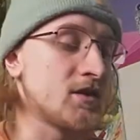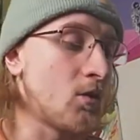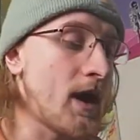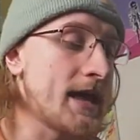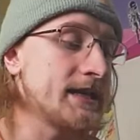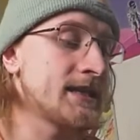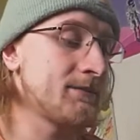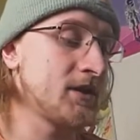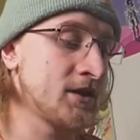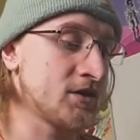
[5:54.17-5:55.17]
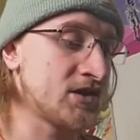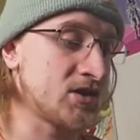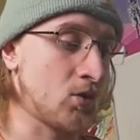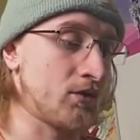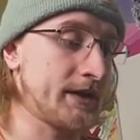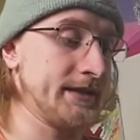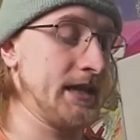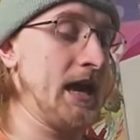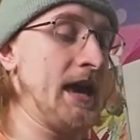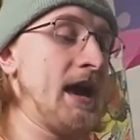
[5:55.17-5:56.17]
So anytime you hear stories
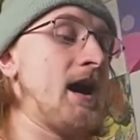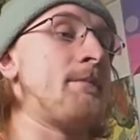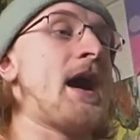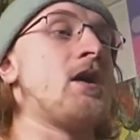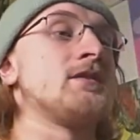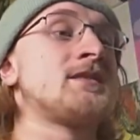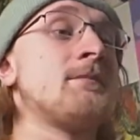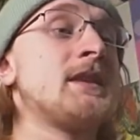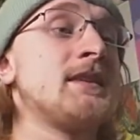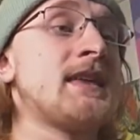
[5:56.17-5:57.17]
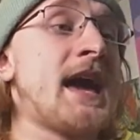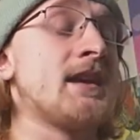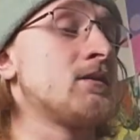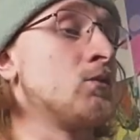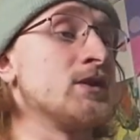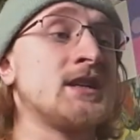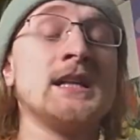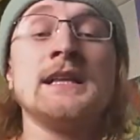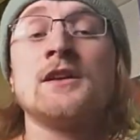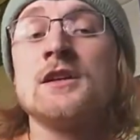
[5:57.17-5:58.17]
about something that was
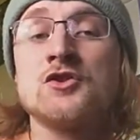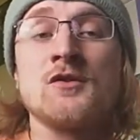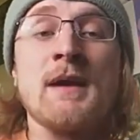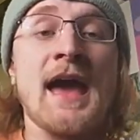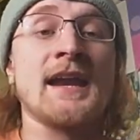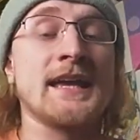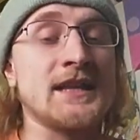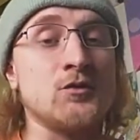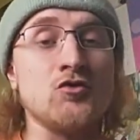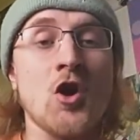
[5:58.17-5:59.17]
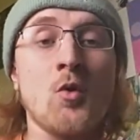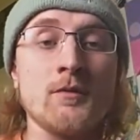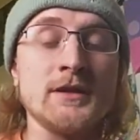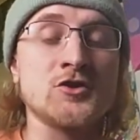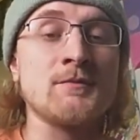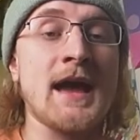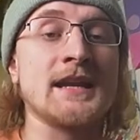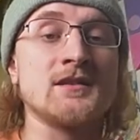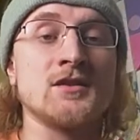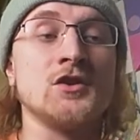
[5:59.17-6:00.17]
clearly traumatic and you know would be
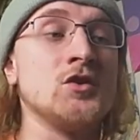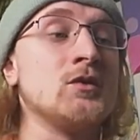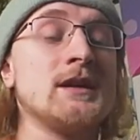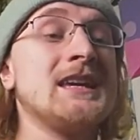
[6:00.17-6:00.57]
traumatic to you,